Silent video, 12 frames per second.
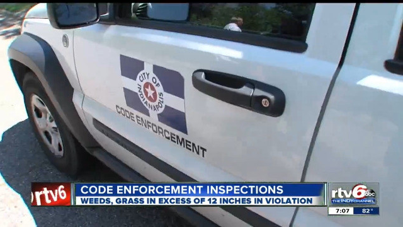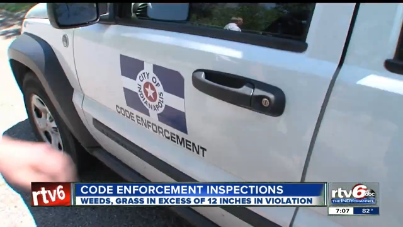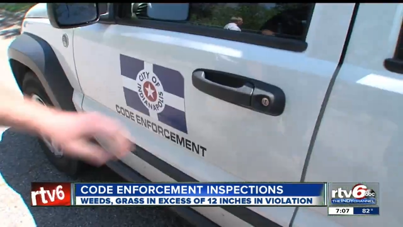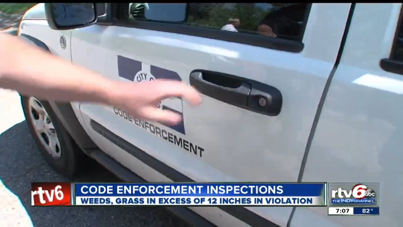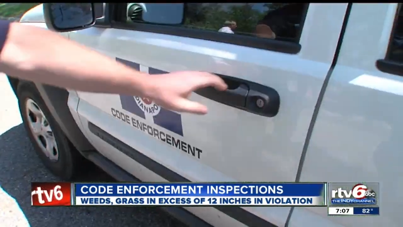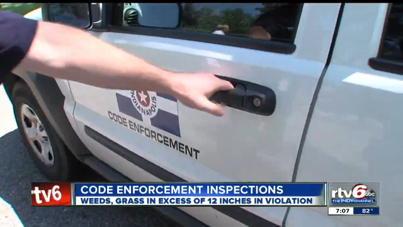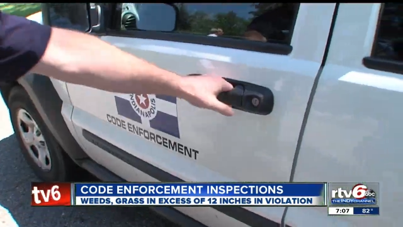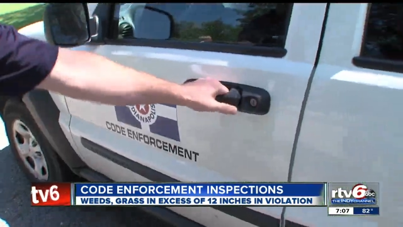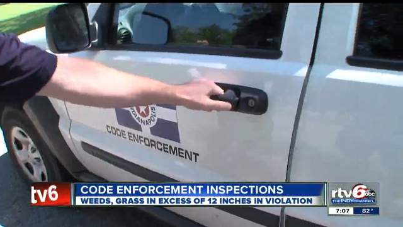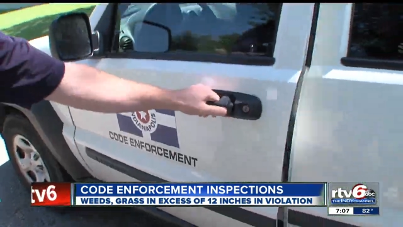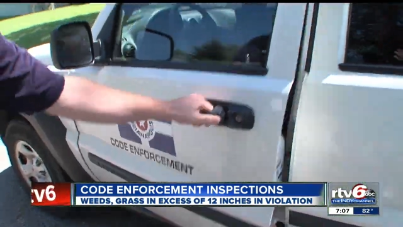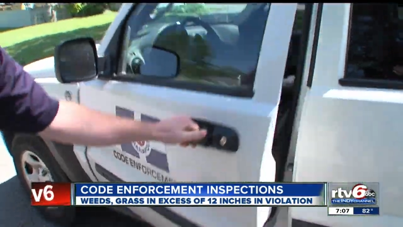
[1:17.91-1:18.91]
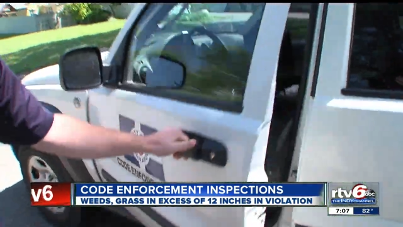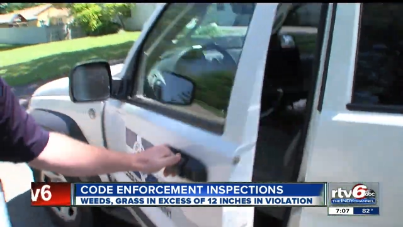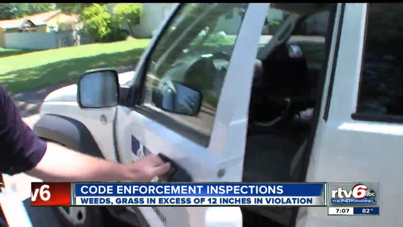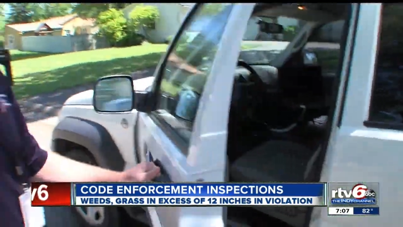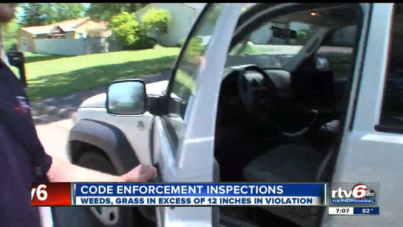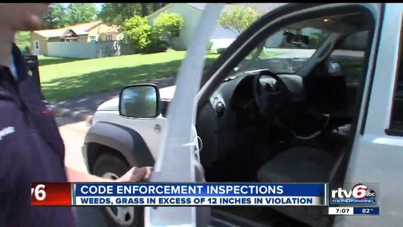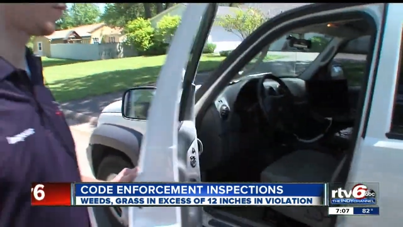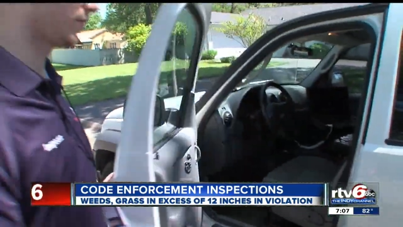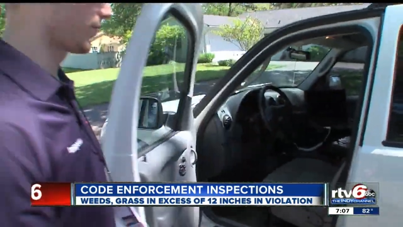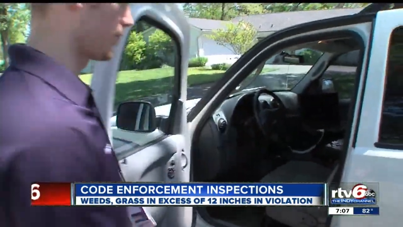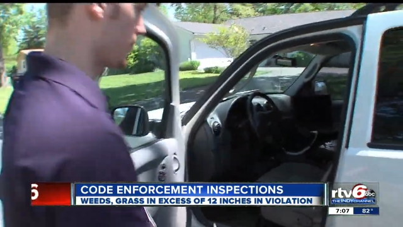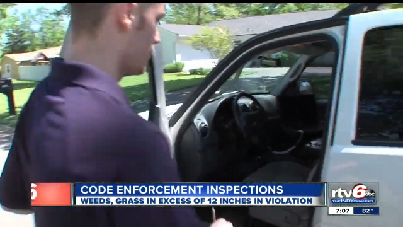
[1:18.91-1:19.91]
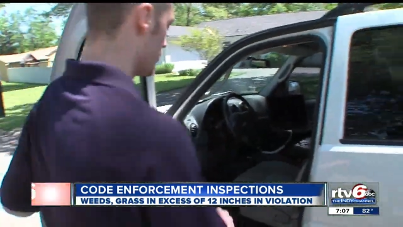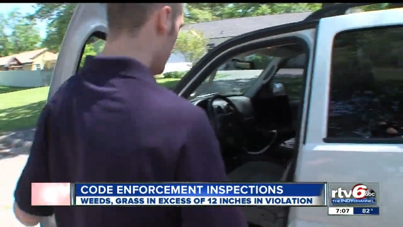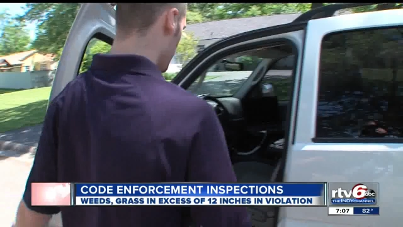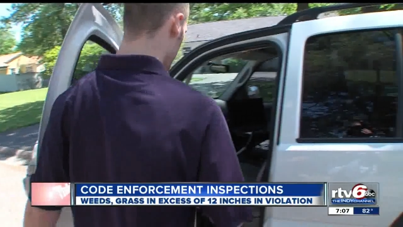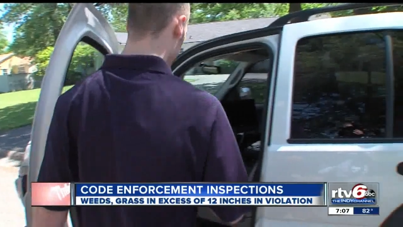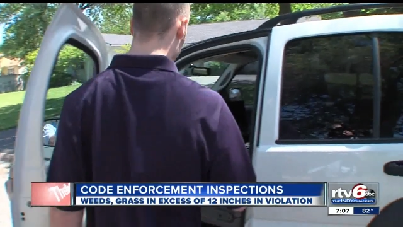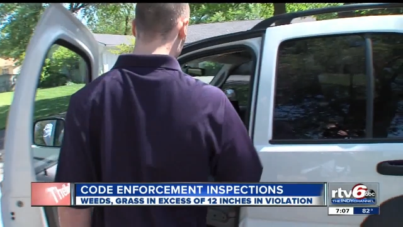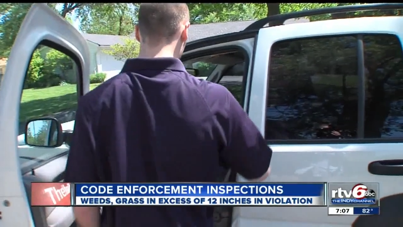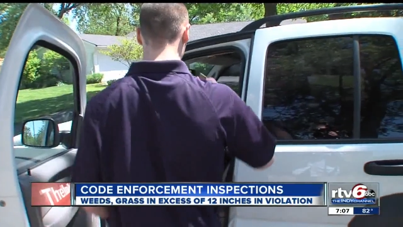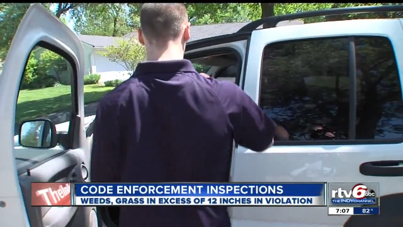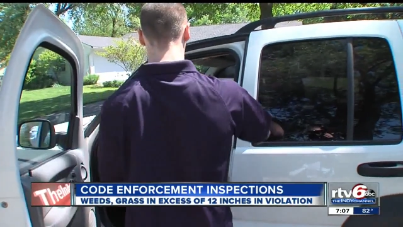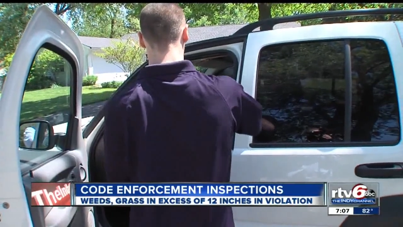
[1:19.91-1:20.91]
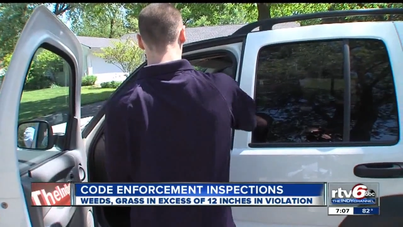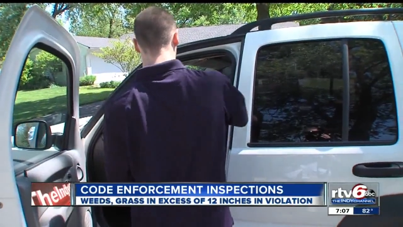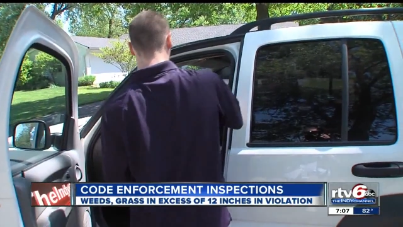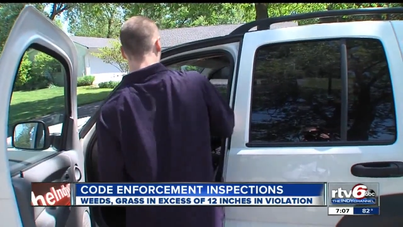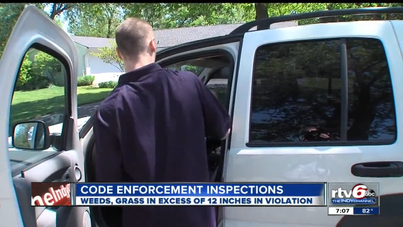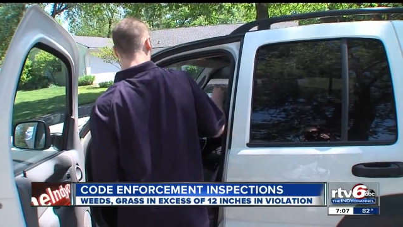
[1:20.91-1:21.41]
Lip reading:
No face is visible, so there are no lips to read.